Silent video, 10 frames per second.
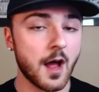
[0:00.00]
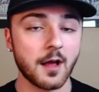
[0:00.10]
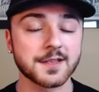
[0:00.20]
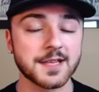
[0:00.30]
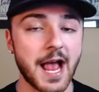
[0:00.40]

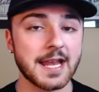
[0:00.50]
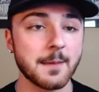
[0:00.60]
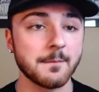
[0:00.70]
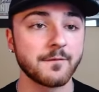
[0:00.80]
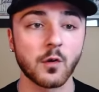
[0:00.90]
sign
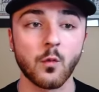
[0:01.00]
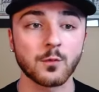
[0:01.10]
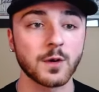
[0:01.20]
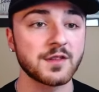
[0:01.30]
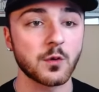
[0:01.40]
him for one
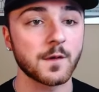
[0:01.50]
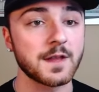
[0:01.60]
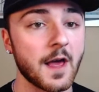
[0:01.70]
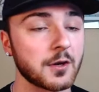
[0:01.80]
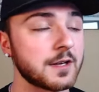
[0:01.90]
reason or the
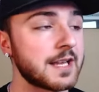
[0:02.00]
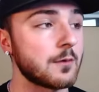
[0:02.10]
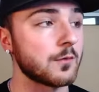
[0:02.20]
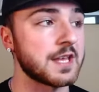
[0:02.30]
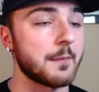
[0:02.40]
other. Again,
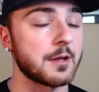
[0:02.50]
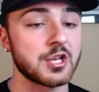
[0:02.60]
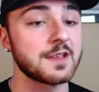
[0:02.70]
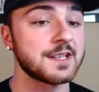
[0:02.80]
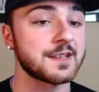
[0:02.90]
we'll see how much
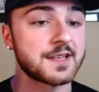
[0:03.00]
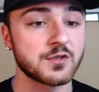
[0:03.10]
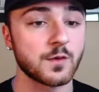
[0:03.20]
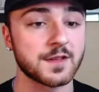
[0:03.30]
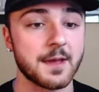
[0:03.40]
his decision
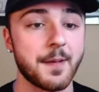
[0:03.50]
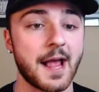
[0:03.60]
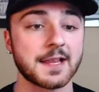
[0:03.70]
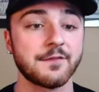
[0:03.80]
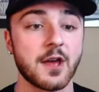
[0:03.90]
was
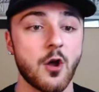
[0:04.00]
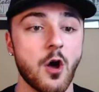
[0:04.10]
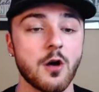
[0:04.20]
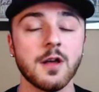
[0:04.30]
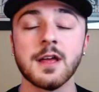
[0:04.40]
impacted at
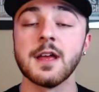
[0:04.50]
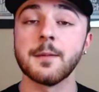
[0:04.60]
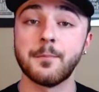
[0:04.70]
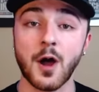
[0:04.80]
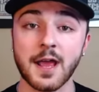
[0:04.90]
all.
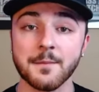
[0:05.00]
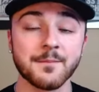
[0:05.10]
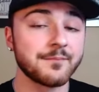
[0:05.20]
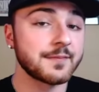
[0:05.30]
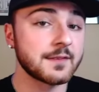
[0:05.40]
But
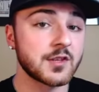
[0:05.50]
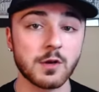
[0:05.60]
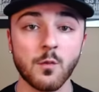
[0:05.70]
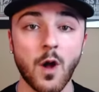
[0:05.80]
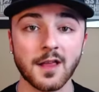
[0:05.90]
Tony
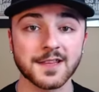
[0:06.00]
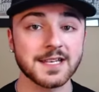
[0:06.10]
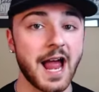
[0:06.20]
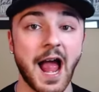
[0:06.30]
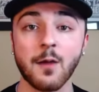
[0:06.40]
Watson,
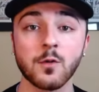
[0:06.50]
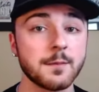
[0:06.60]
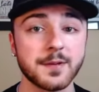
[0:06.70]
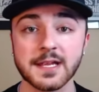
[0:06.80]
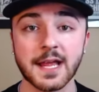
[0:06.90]
I wouldn't
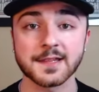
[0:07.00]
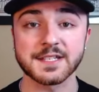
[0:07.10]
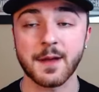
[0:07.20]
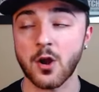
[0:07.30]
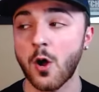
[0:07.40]
be against
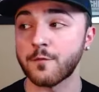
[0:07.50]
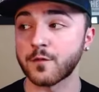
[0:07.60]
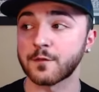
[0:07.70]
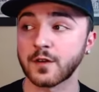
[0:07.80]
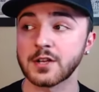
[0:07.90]
him at all for
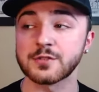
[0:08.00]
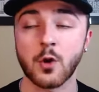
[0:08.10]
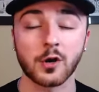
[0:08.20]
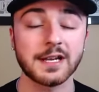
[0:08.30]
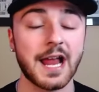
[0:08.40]
the free agent
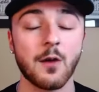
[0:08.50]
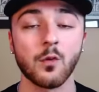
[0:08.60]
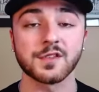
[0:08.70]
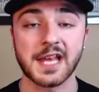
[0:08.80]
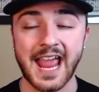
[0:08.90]
market. I
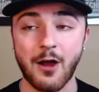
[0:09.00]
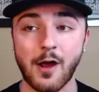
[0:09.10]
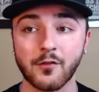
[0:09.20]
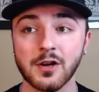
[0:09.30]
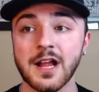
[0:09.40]
will say,
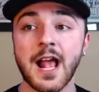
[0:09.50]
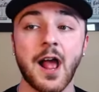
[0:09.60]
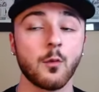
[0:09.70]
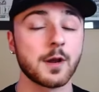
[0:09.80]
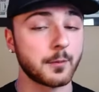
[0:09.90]
however, I
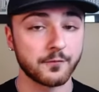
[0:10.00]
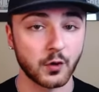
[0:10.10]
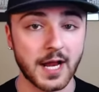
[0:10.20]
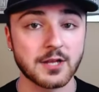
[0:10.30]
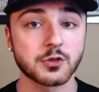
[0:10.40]
would have preferred
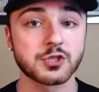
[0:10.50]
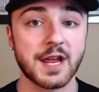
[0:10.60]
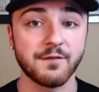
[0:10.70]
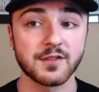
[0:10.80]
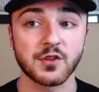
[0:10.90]
Andrew
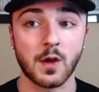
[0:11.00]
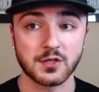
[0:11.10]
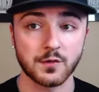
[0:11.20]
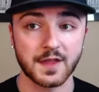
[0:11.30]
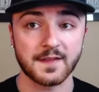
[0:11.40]
Chafin. So I
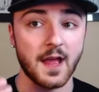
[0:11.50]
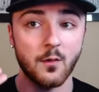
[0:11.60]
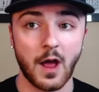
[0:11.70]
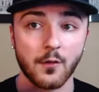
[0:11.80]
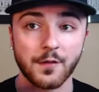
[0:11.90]
do think that
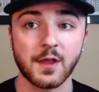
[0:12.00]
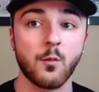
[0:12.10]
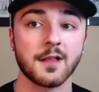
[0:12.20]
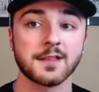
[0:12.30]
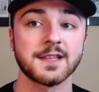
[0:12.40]
I don't think
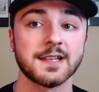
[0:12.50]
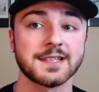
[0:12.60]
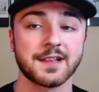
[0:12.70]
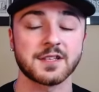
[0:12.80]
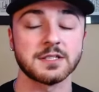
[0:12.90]
Watson is
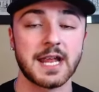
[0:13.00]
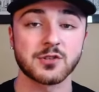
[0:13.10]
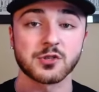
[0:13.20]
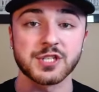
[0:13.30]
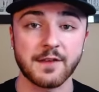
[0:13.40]
necessarily
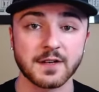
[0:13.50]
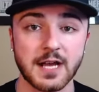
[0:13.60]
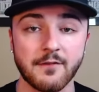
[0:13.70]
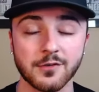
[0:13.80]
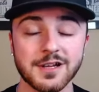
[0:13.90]
Andrew Chafin
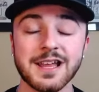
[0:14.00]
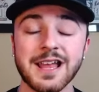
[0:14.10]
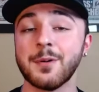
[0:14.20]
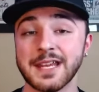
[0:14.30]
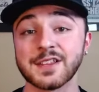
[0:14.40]
level,
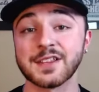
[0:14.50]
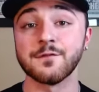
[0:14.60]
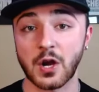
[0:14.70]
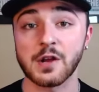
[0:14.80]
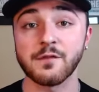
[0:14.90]
but he is a
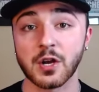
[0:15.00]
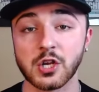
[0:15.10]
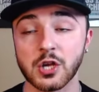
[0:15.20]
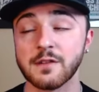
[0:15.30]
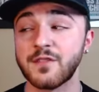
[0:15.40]
very, very
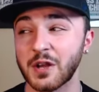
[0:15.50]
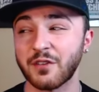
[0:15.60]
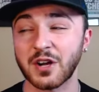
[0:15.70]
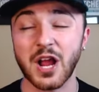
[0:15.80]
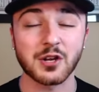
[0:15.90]
good and very,
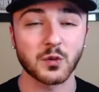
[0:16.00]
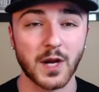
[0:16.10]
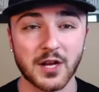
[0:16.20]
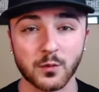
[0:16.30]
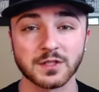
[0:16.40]
very
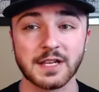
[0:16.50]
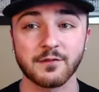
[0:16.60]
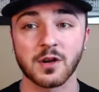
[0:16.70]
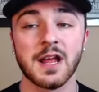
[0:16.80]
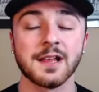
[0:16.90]
underrated
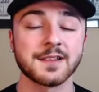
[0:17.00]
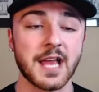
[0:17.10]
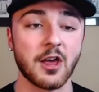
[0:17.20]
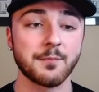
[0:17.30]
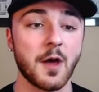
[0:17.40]
reliever
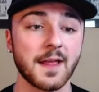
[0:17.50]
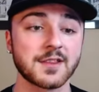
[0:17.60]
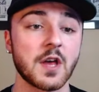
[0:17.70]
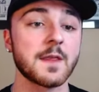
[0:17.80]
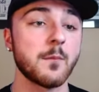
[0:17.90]
southpaw that's
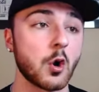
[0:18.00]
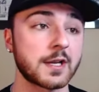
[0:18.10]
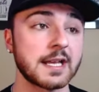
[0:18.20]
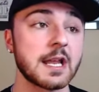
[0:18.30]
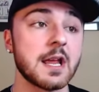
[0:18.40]
on the
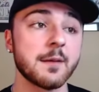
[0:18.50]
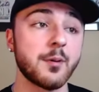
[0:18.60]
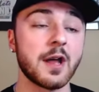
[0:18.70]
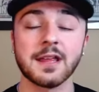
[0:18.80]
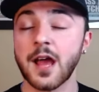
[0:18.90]
market.
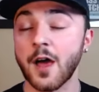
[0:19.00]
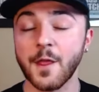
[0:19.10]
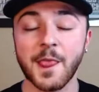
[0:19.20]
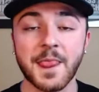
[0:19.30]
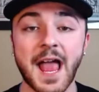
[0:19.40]
But other
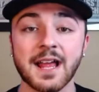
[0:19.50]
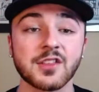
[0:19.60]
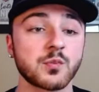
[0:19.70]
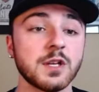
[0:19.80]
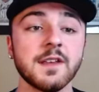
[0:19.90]
than that,
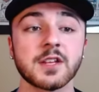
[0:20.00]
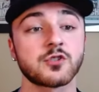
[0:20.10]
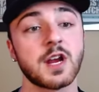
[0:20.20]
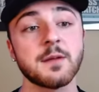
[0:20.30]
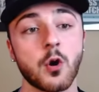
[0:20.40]
it's really the
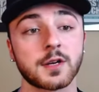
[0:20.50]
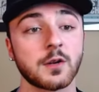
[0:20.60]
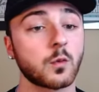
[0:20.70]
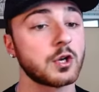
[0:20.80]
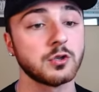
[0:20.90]
trade market
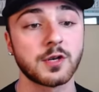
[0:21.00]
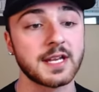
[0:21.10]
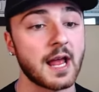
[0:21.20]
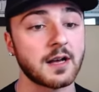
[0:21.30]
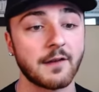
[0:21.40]
where you're looking
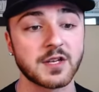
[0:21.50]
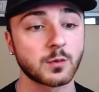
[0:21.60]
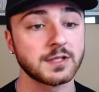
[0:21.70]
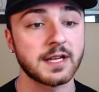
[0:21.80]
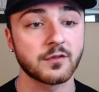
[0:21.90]
at lefty
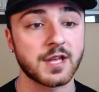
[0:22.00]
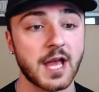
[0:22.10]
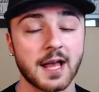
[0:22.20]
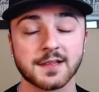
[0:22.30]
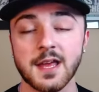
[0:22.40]
relievers,
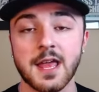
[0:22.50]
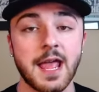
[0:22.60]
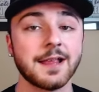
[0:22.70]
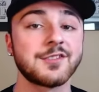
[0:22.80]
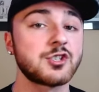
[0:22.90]
guys.
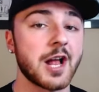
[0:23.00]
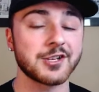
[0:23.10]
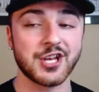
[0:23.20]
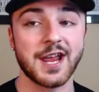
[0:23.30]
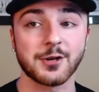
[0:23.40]
It's
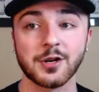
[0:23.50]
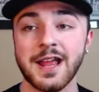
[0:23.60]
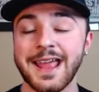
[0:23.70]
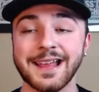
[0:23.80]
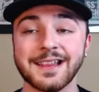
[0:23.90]
Josh Hader.
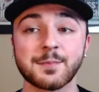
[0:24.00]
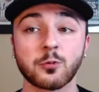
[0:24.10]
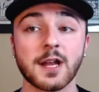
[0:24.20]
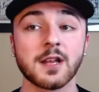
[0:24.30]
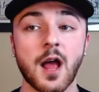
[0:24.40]
It's
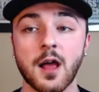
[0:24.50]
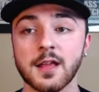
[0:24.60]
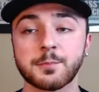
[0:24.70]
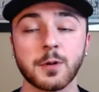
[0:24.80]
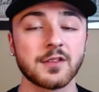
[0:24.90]

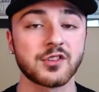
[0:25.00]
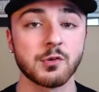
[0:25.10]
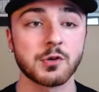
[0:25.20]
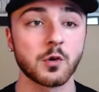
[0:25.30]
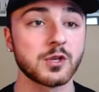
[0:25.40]
Brent
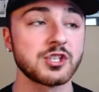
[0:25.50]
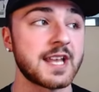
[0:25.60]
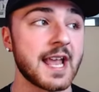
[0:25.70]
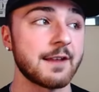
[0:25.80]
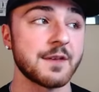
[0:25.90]
Suter, which
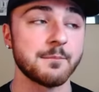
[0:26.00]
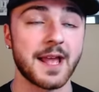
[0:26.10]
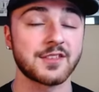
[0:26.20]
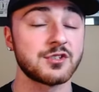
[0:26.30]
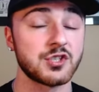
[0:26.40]
again, if the
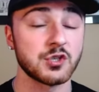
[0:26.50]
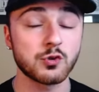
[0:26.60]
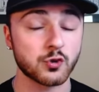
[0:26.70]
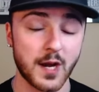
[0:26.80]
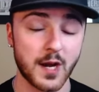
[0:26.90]
Mets do
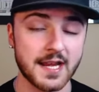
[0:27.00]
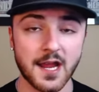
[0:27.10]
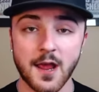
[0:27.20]
trade